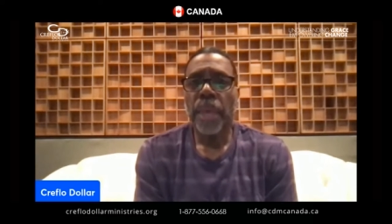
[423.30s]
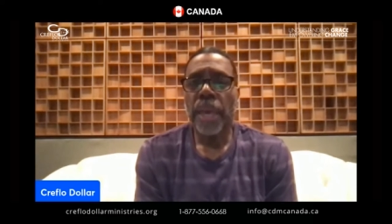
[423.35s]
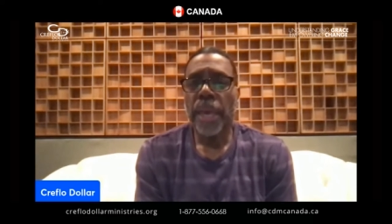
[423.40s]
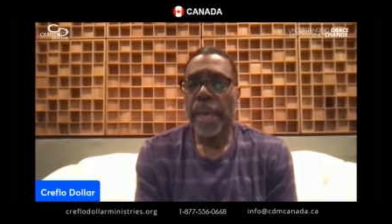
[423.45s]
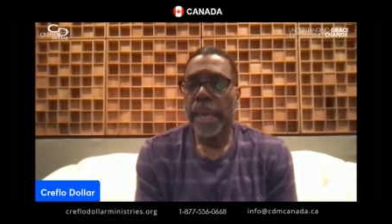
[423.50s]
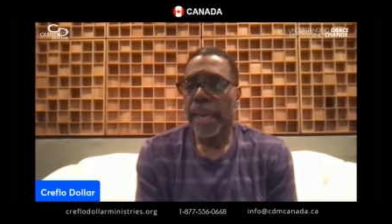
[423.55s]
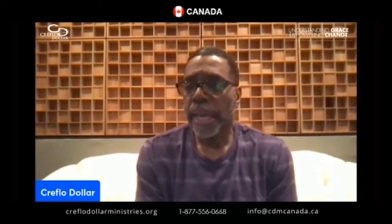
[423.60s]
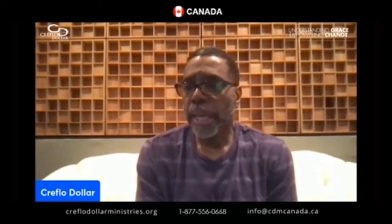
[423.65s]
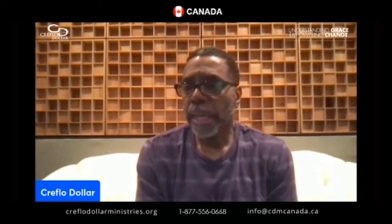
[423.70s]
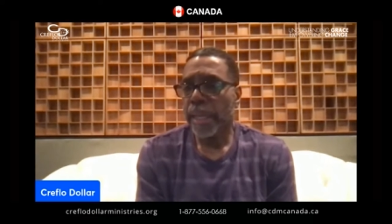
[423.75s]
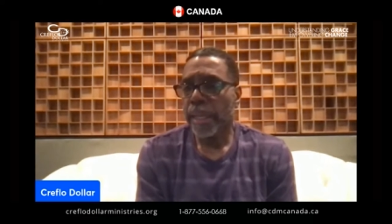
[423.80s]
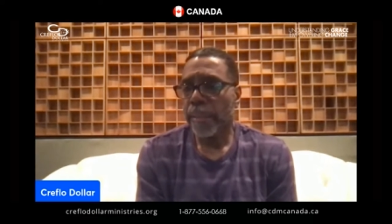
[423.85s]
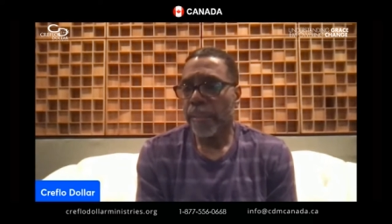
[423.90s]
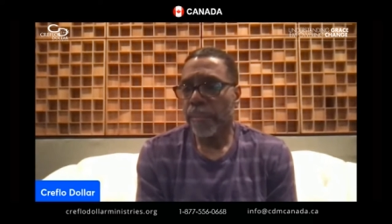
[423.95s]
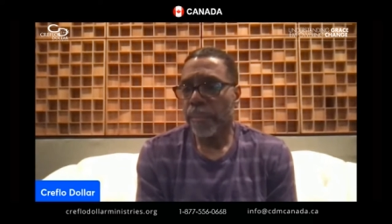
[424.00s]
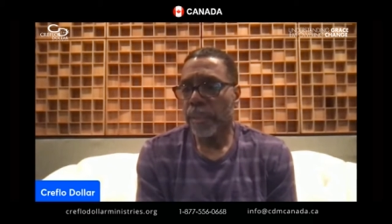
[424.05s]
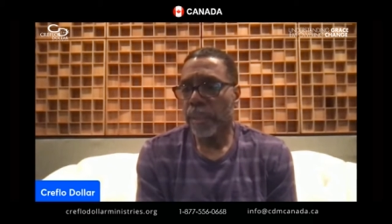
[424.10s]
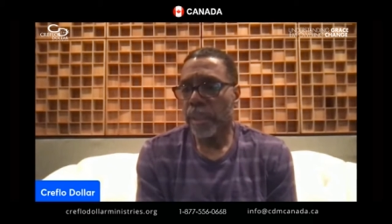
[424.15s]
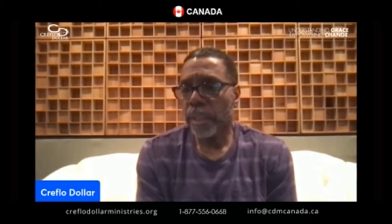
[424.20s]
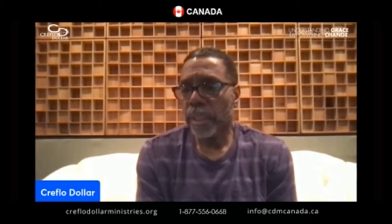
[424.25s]
And
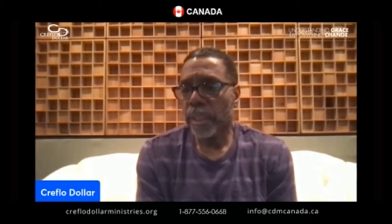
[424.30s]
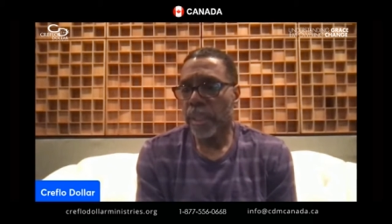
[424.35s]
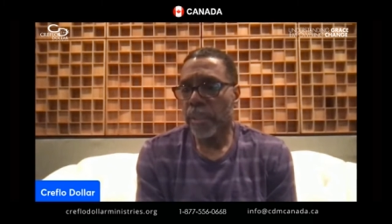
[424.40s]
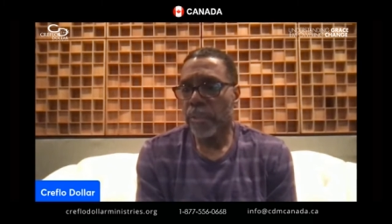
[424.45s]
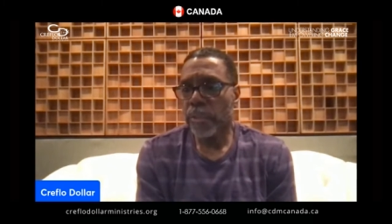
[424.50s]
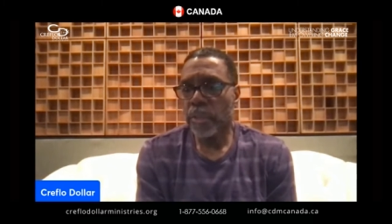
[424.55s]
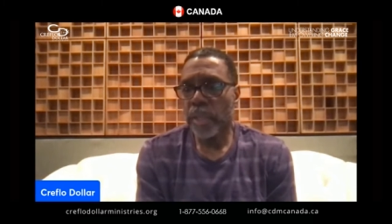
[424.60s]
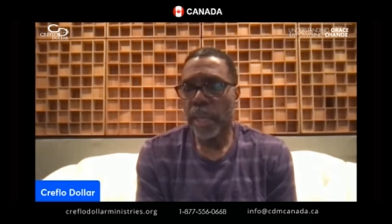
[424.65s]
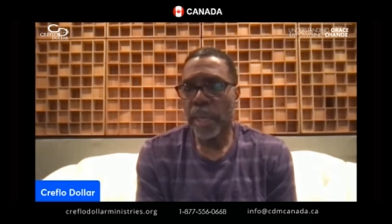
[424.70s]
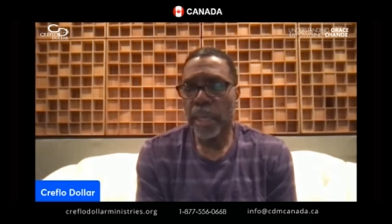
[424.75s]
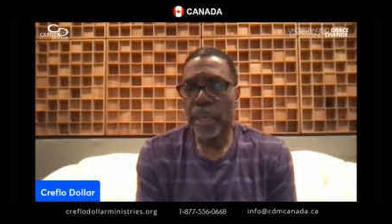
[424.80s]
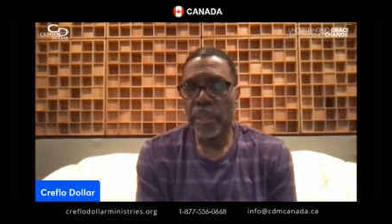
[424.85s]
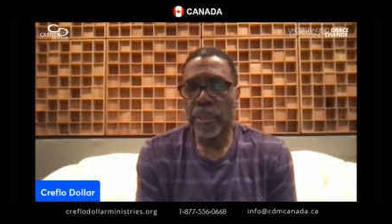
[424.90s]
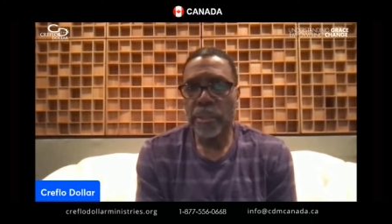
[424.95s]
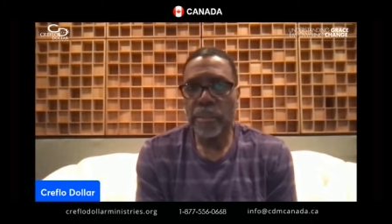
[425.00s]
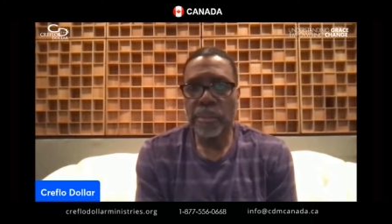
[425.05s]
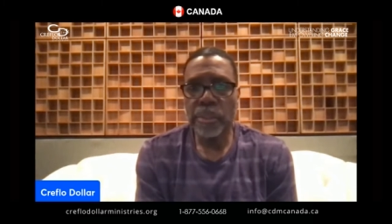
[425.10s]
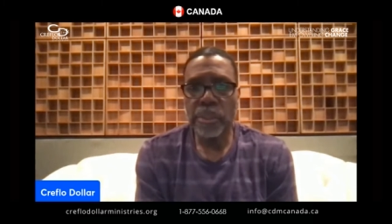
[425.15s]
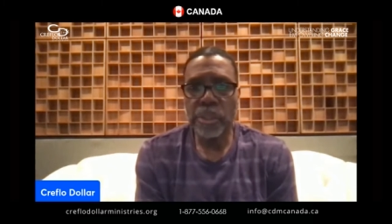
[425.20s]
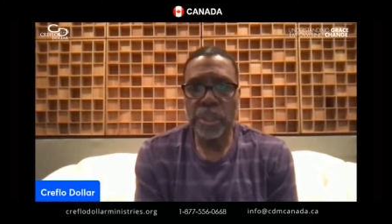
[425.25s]
it's that
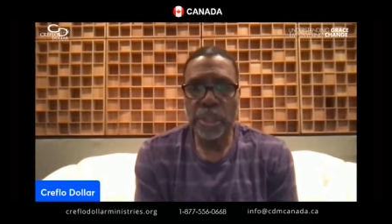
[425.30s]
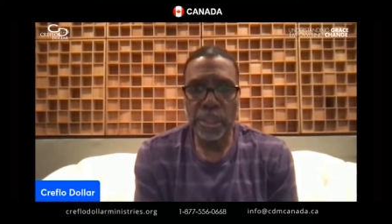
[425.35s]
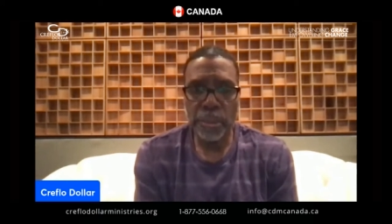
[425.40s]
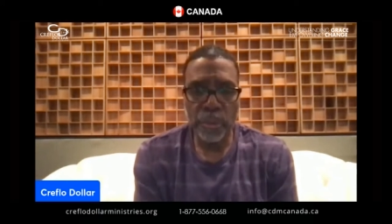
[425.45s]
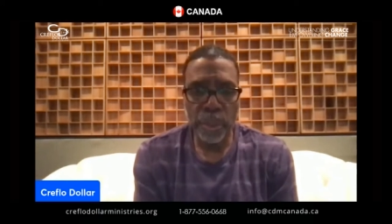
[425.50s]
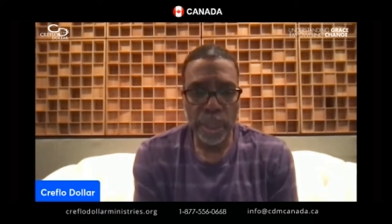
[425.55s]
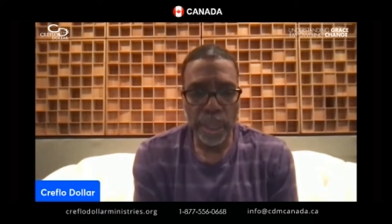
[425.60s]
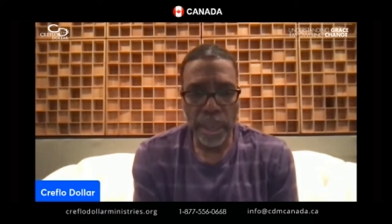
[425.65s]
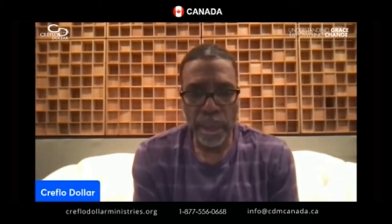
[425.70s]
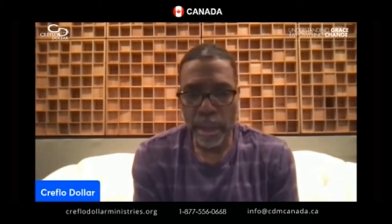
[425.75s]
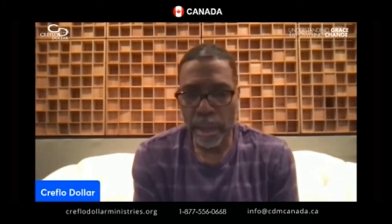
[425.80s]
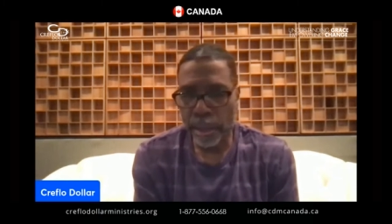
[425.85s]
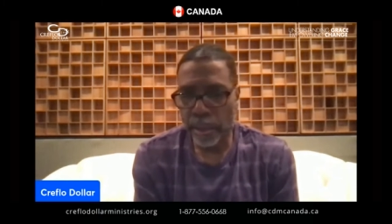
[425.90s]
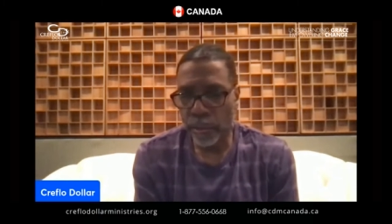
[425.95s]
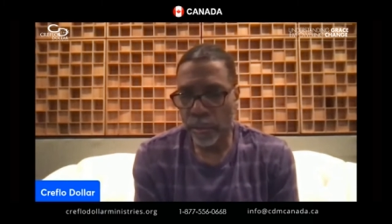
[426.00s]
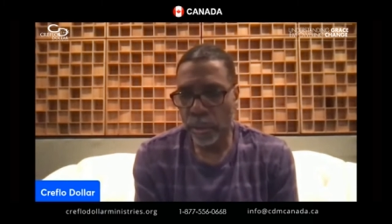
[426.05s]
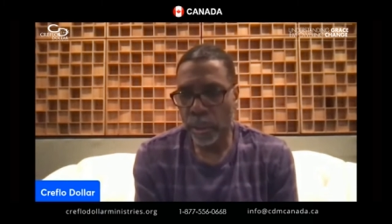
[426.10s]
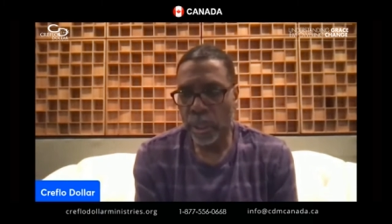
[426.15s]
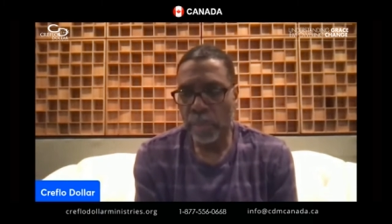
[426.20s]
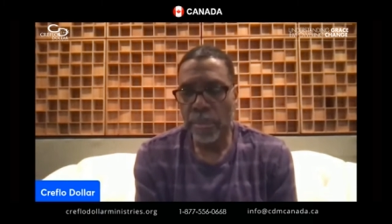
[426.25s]
intimacy with God
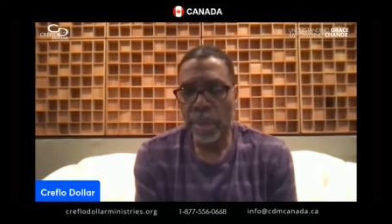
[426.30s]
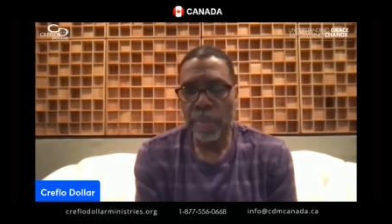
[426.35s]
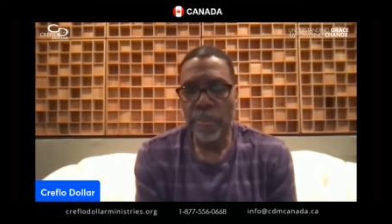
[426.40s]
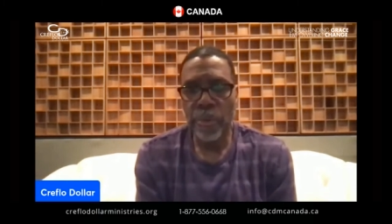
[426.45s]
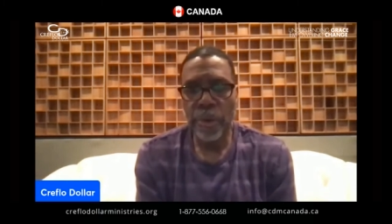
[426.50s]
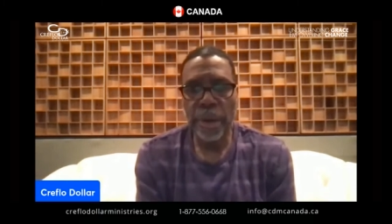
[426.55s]
in my